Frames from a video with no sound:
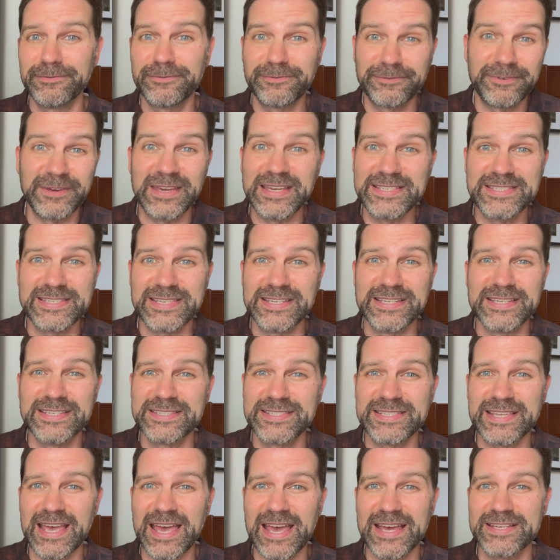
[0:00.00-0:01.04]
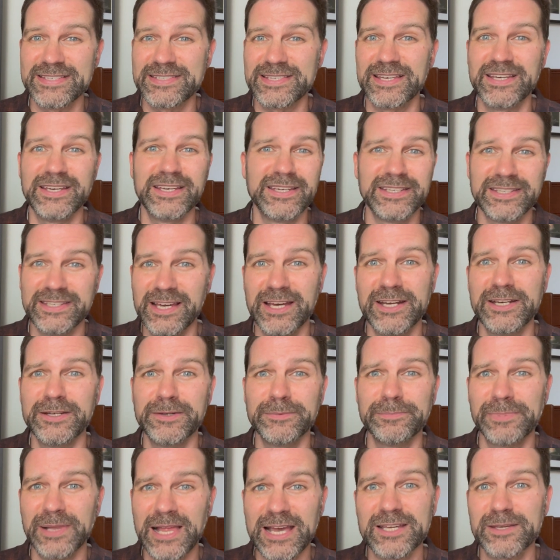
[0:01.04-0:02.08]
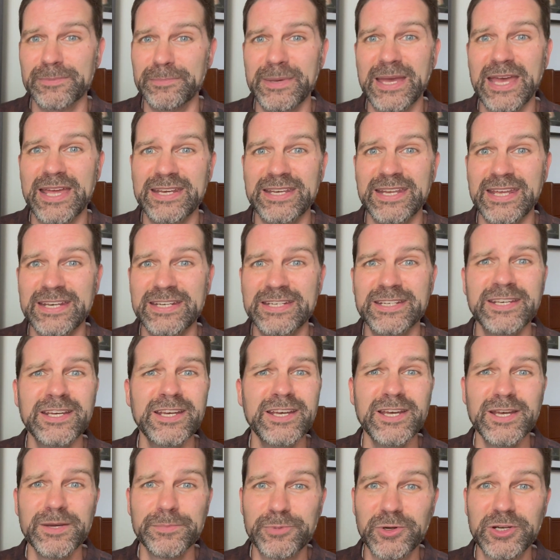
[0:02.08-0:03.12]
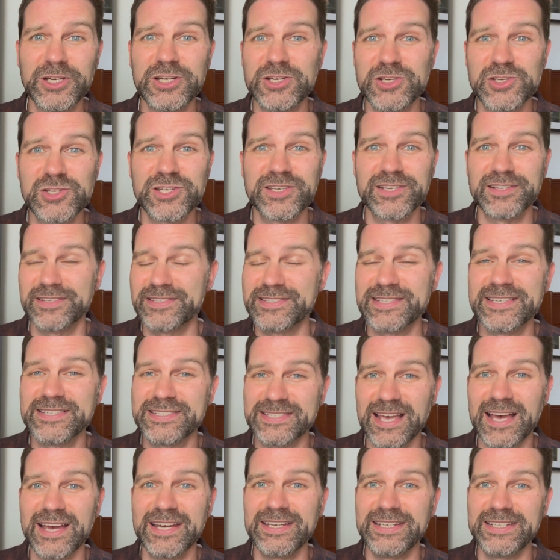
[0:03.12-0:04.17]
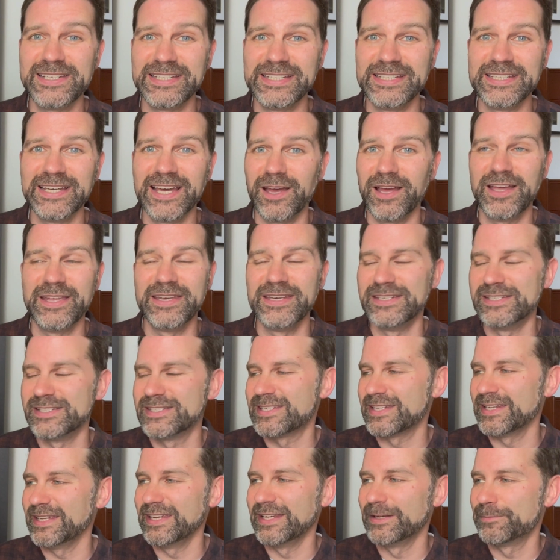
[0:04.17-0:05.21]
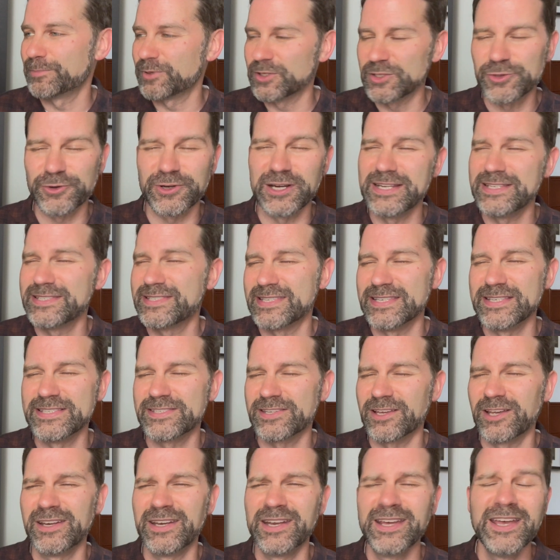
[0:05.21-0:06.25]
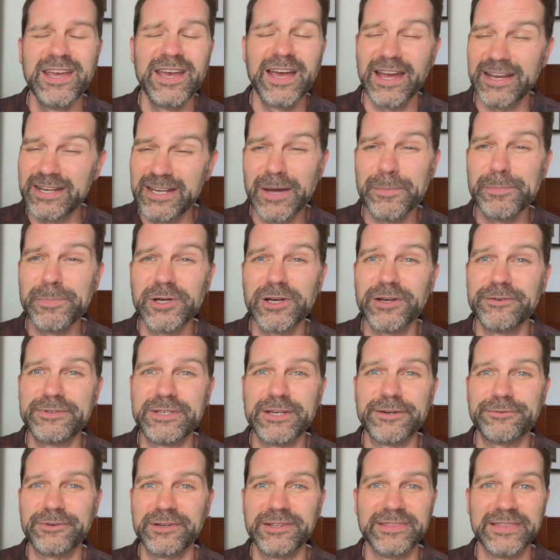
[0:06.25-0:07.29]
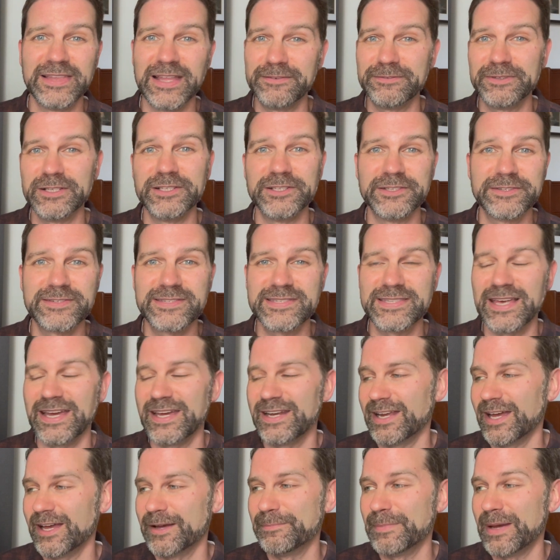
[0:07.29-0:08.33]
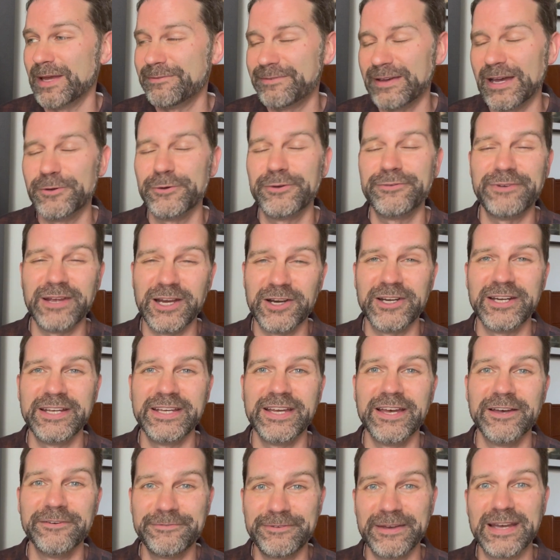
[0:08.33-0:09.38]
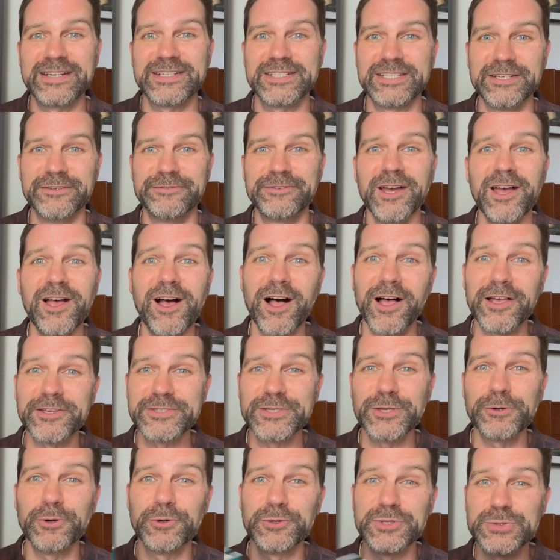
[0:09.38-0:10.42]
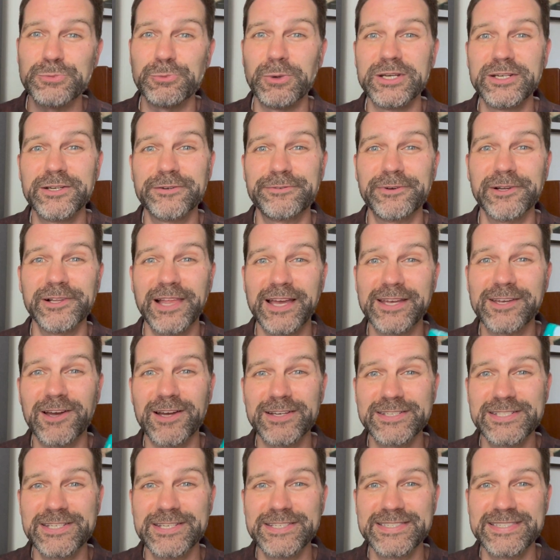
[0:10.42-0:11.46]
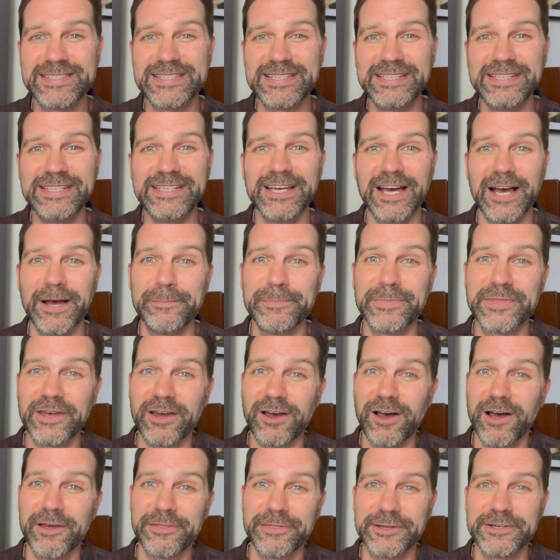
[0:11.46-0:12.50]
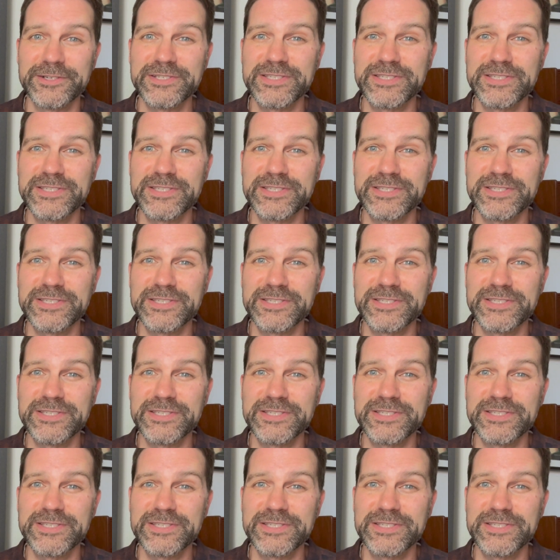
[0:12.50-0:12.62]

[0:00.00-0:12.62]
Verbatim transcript: faces as a young black man in British society. And it portrays this on a number of different levels that um, I found very effective. Also, it was wonderful. I got to see um, the author